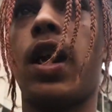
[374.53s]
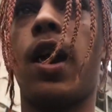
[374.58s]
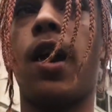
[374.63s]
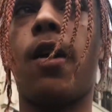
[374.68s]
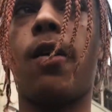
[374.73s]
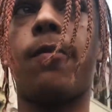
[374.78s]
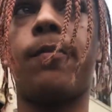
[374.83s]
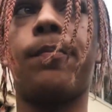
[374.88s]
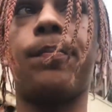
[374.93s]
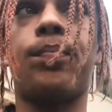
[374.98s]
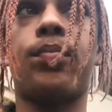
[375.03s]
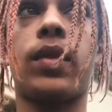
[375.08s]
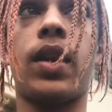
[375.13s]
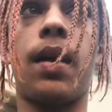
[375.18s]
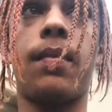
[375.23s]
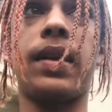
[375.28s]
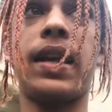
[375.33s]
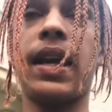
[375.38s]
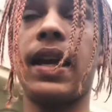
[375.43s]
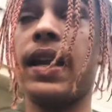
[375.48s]

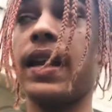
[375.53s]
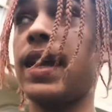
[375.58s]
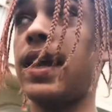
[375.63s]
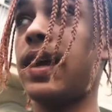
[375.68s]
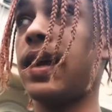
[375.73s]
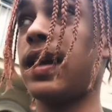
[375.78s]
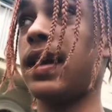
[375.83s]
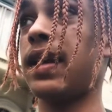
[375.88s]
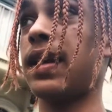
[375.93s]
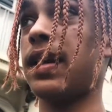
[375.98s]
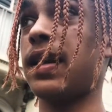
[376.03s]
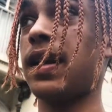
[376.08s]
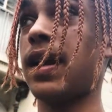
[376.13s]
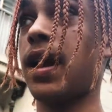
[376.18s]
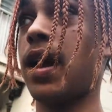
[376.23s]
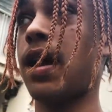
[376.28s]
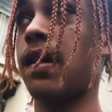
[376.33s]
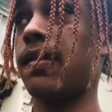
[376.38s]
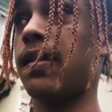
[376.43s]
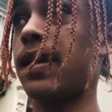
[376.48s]
I'm getting
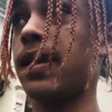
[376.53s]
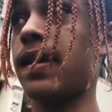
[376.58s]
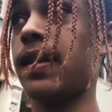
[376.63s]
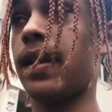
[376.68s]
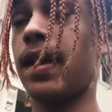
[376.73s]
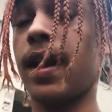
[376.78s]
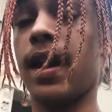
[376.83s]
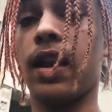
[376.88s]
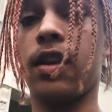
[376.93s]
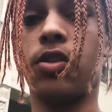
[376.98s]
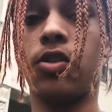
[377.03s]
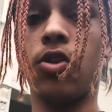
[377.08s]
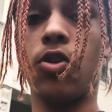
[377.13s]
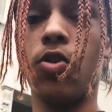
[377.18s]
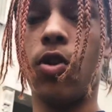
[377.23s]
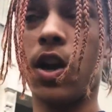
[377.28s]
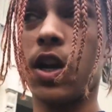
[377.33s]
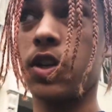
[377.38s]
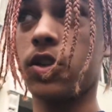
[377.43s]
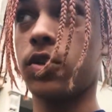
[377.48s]
a
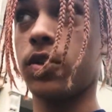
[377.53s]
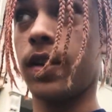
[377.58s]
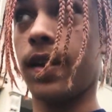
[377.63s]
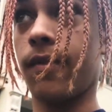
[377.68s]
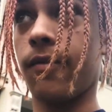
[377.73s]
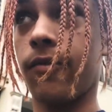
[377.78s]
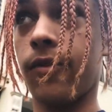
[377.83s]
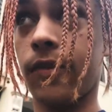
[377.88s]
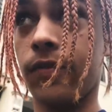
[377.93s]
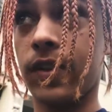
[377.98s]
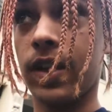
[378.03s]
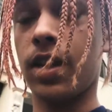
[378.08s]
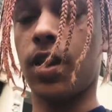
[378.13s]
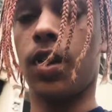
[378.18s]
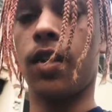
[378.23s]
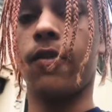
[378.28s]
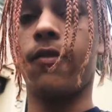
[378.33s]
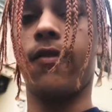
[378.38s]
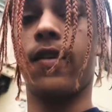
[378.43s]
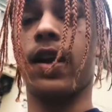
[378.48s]

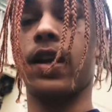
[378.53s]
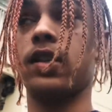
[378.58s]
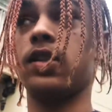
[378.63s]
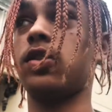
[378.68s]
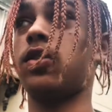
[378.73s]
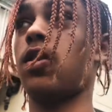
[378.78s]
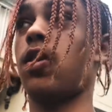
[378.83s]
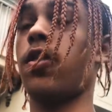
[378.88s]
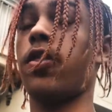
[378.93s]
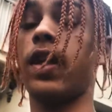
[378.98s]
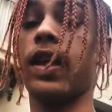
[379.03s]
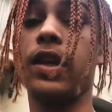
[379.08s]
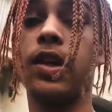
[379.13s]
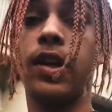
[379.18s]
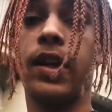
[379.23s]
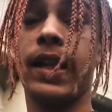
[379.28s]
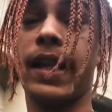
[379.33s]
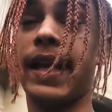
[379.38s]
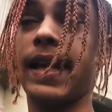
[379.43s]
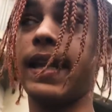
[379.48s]
$250 fine. So
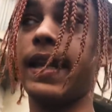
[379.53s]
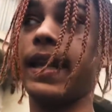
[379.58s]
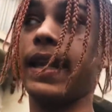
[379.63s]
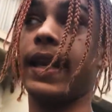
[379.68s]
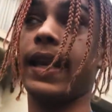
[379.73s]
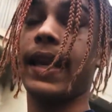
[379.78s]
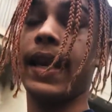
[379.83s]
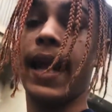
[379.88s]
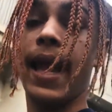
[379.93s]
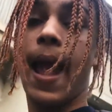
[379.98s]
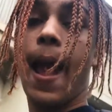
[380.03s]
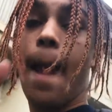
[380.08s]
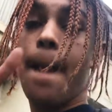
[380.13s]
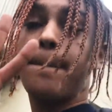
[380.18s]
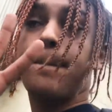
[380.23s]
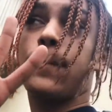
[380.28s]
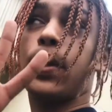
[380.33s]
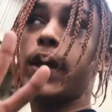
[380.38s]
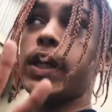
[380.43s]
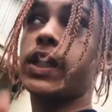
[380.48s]
thank you, Clayton.
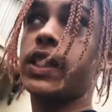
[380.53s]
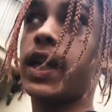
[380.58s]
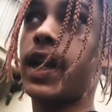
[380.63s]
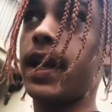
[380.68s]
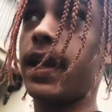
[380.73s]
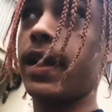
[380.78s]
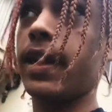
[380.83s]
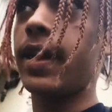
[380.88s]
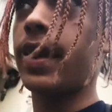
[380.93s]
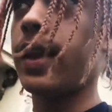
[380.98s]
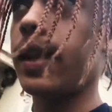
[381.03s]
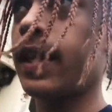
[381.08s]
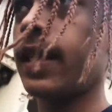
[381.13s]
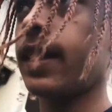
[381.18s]
Appreciate it.